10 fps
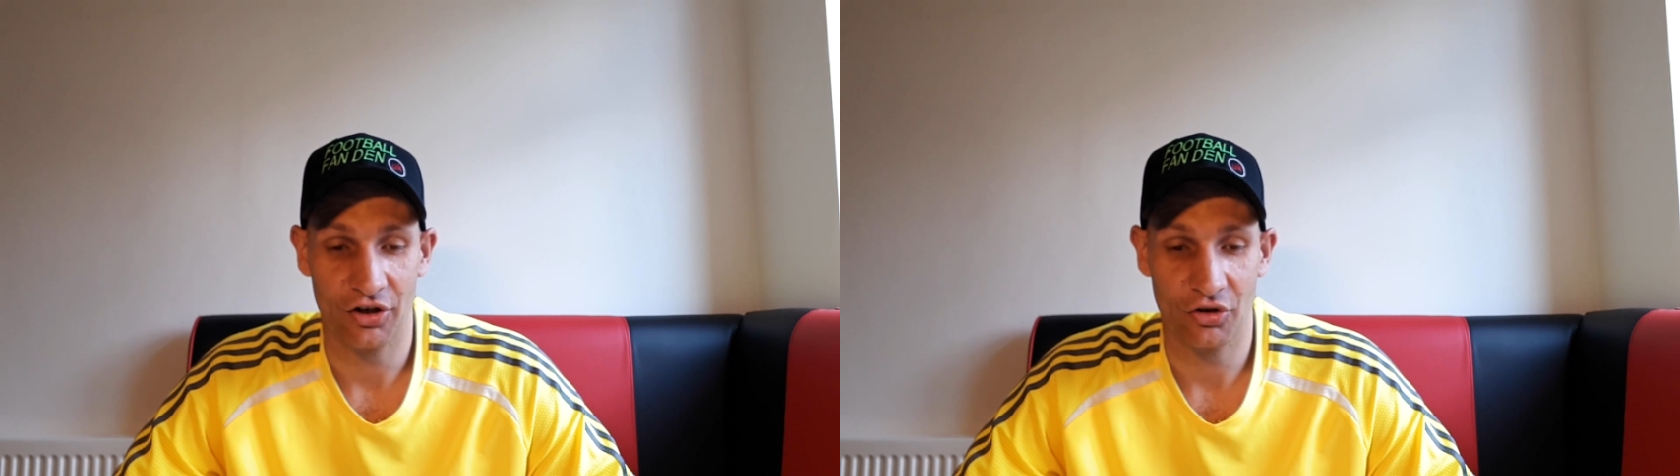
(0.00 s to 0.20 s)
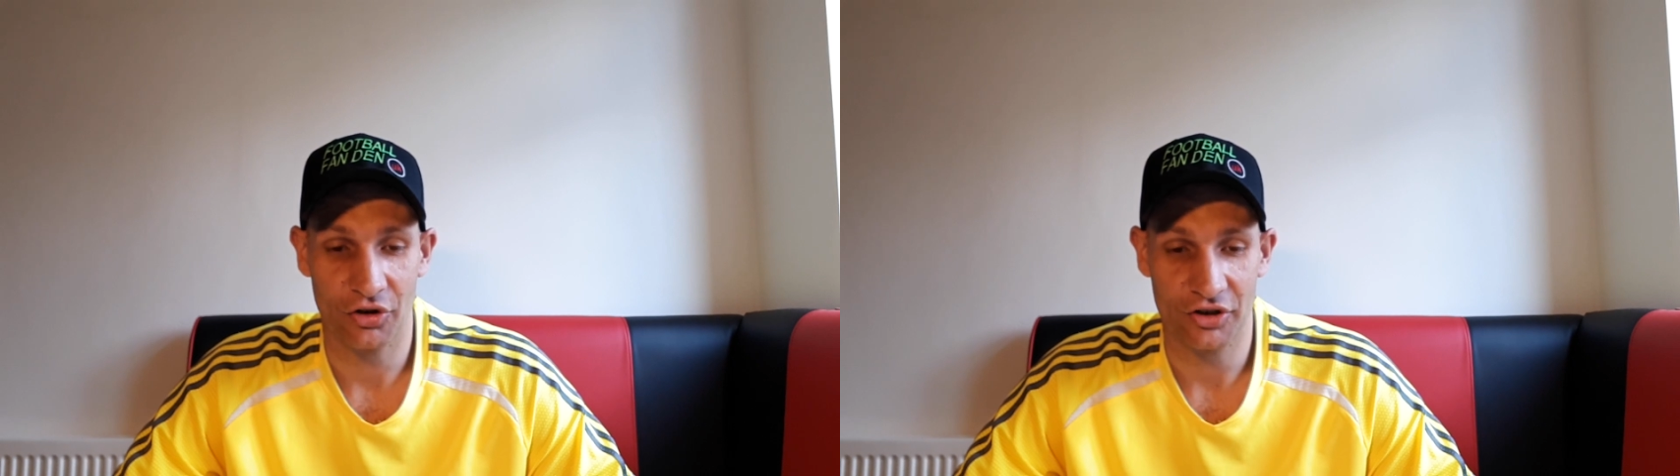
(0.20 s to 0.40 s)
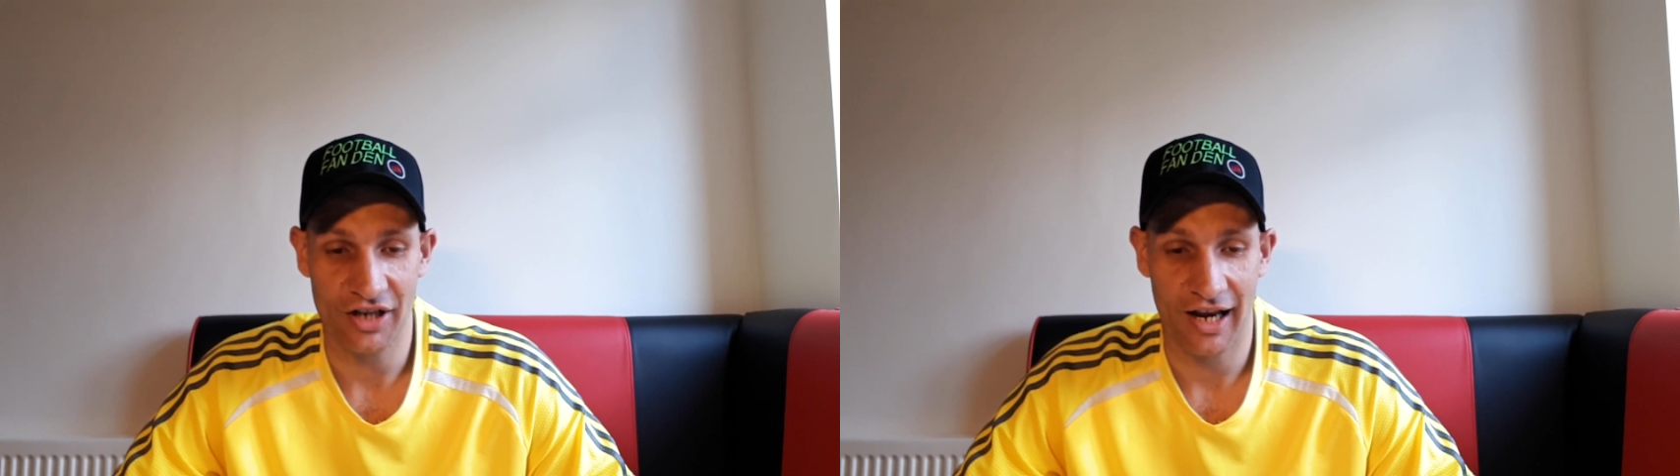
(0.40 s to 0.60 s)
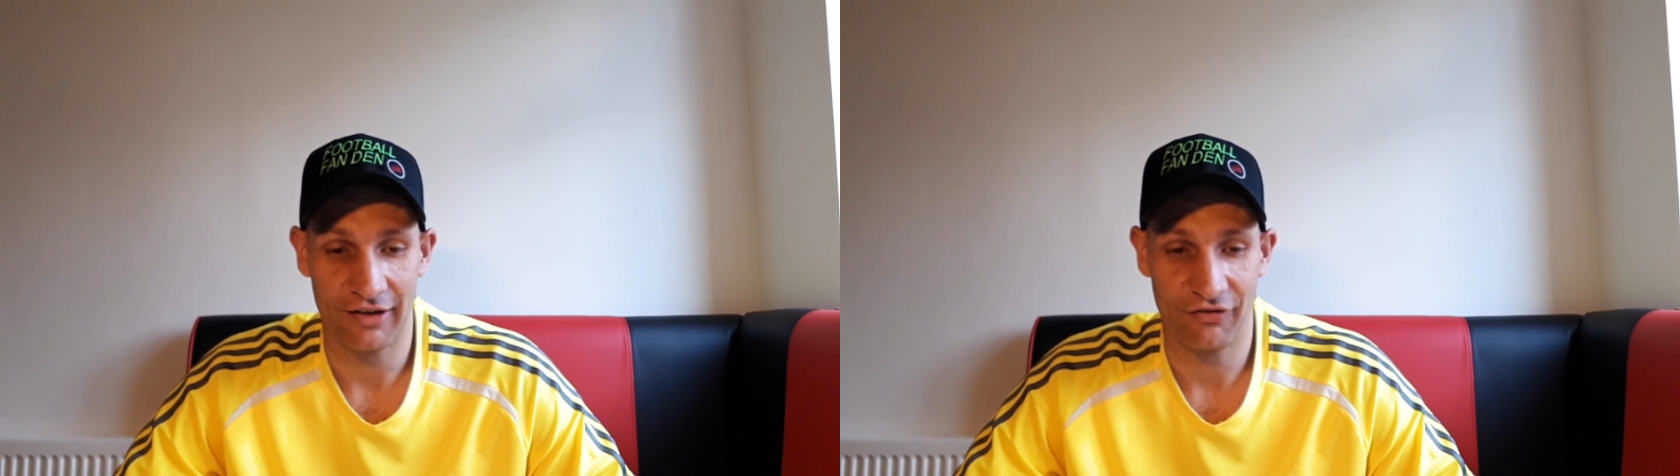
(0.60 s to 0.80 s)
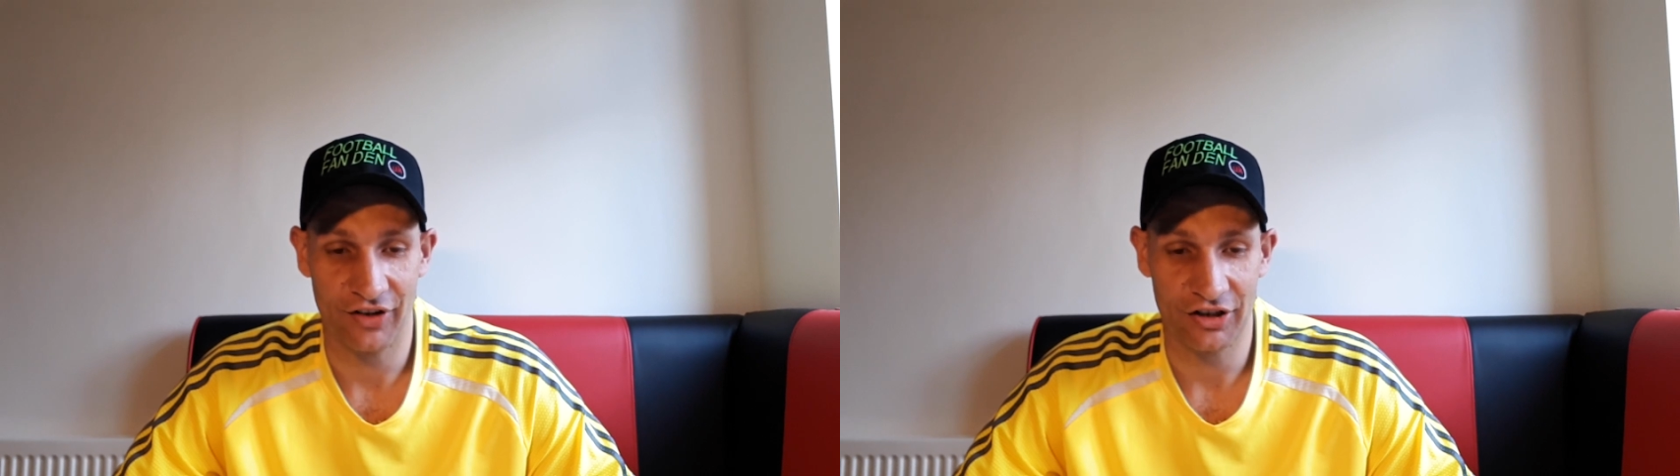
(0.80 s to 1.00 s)
another
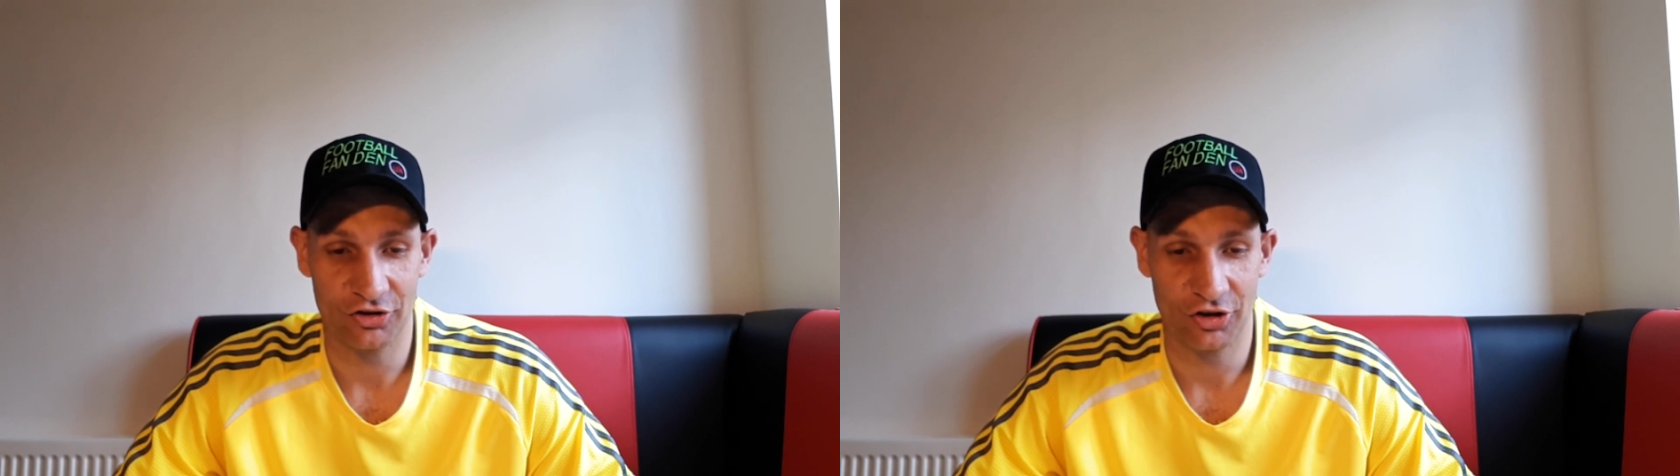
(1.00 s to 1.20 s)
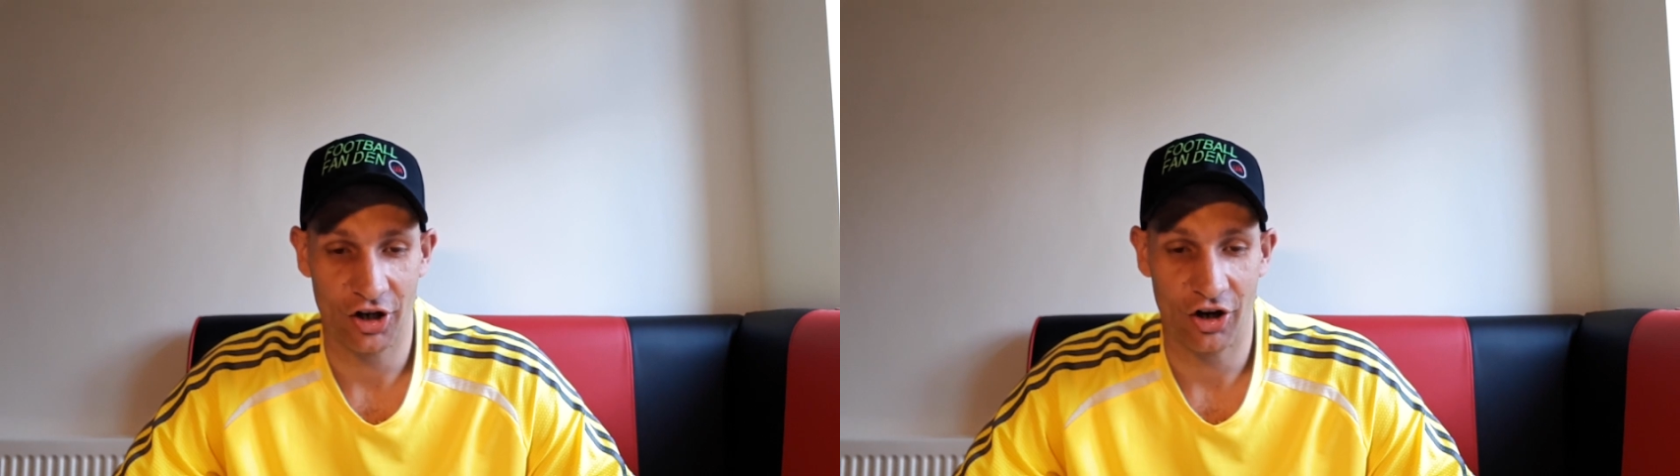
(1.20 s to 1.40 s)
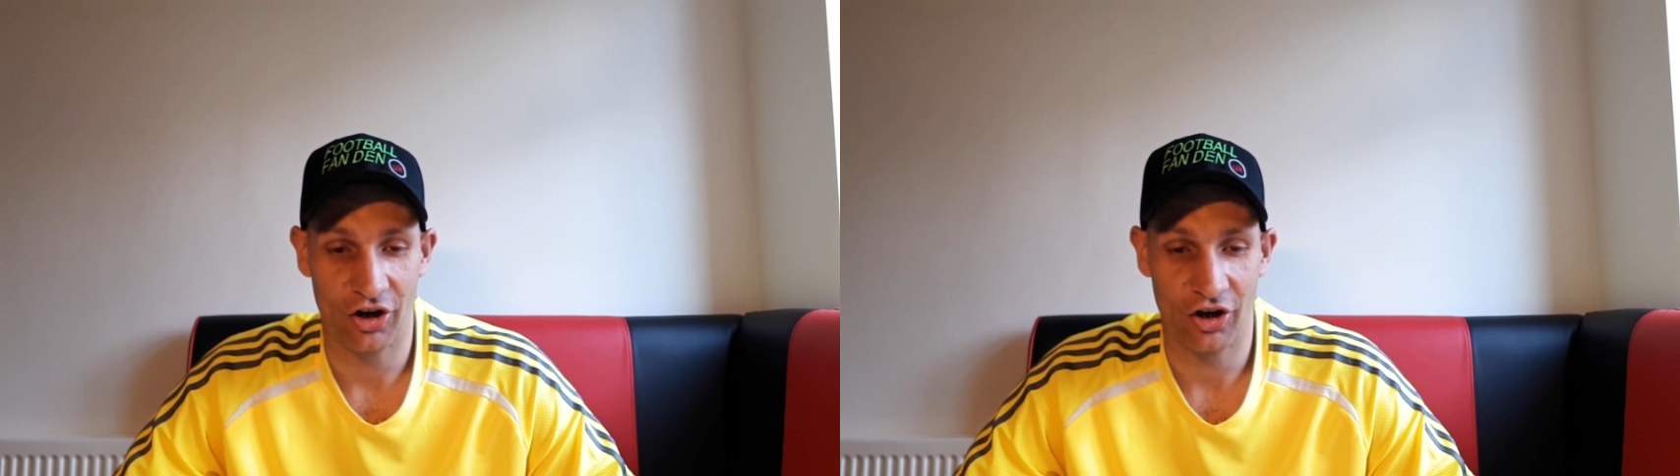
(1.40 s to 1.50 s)
tight fixture,